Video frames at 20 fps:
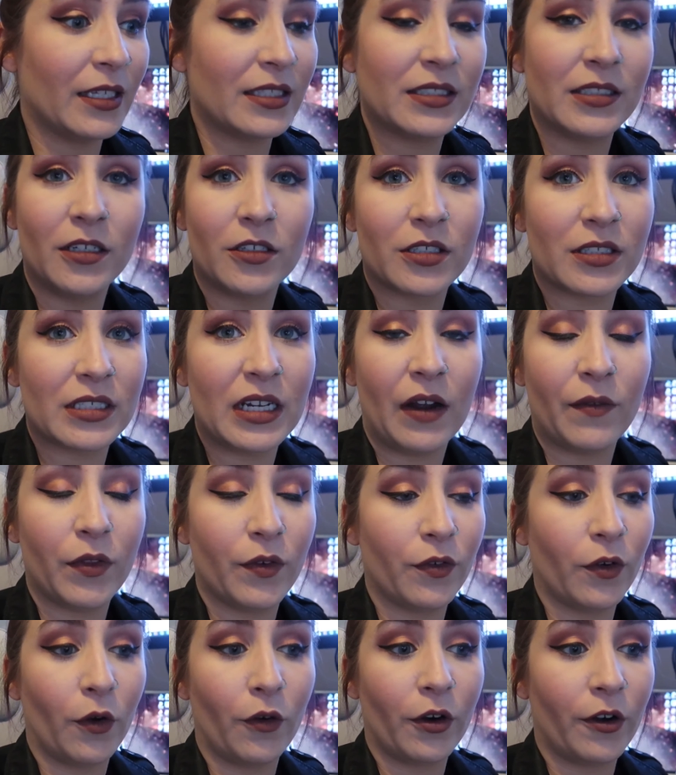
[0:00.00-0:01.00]
It still doesn't have
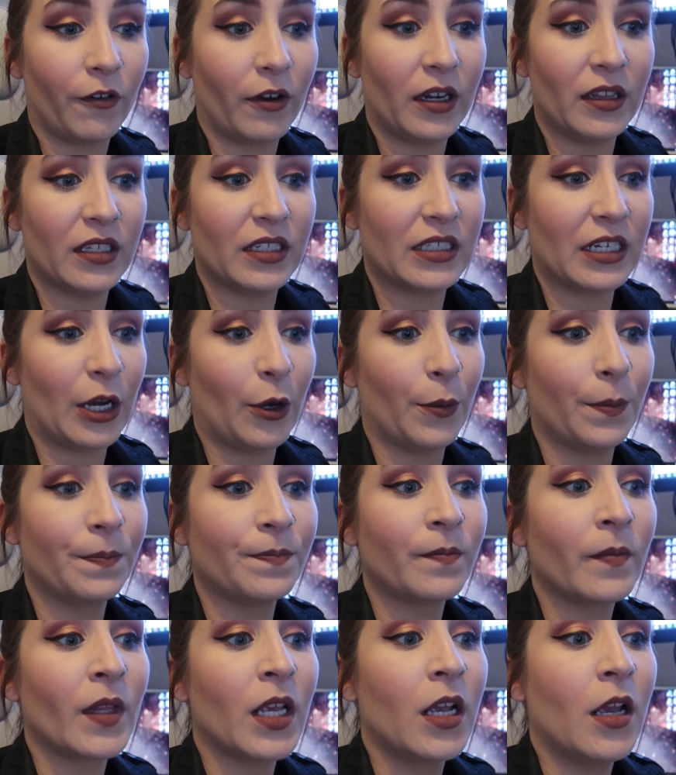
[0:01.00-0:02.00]
the flooring or anything
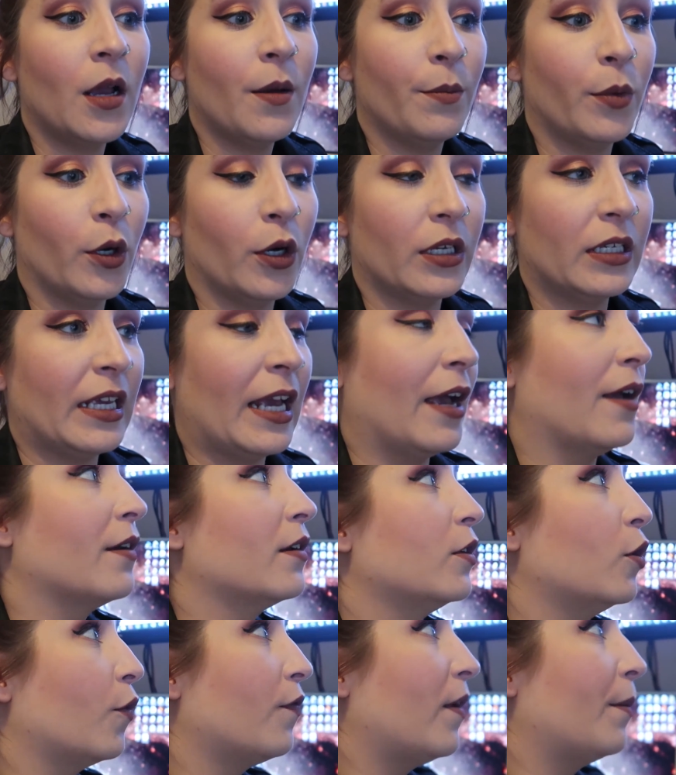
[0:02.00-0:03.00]
down, but yeah,
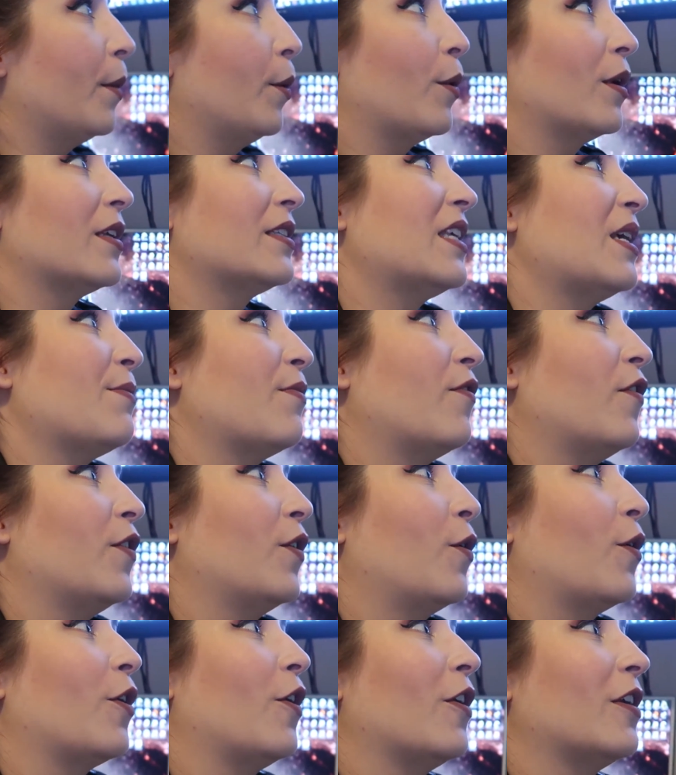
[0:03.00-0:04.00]
your family want to see it before
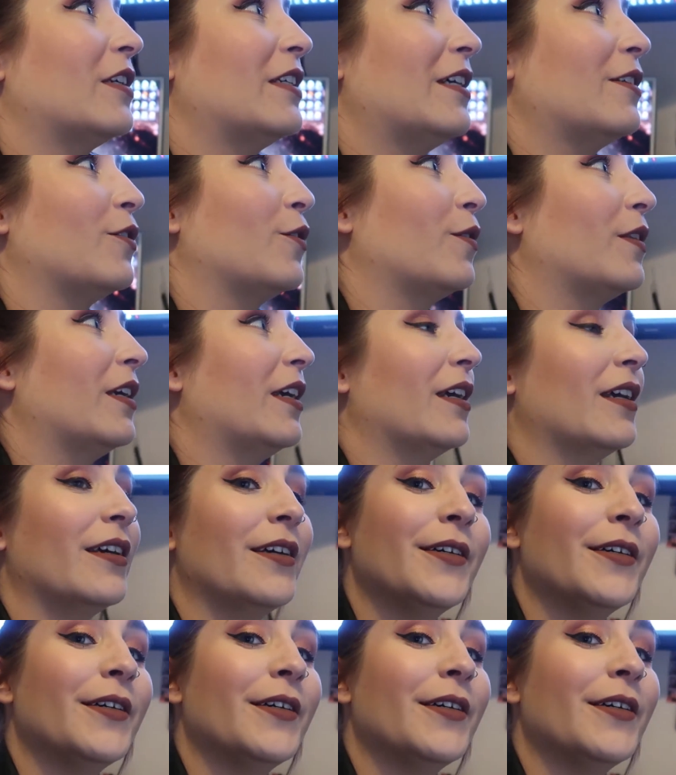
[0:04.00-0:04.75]
they go on holiday, don't they?